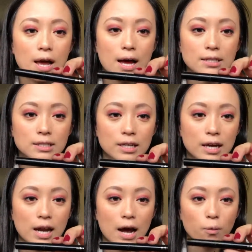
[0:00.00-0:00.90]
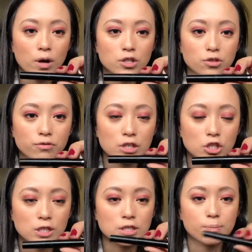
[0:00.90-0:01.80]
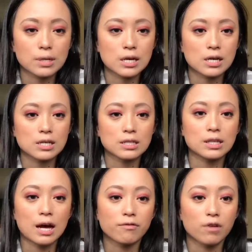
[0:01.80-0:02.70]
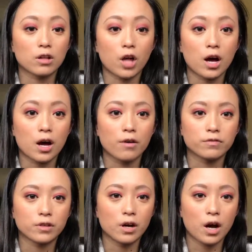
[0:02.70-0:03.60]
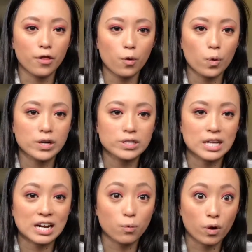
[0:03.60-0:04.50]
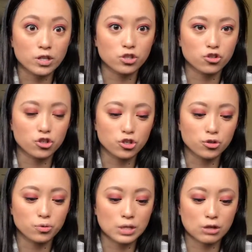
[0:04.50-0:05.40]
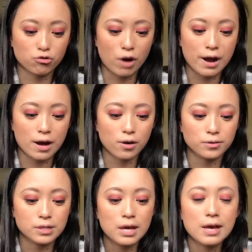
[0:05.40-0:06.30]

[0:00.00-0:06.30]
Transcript: As again, I want to finish this because I have a lot of other ones that I want to use and try out.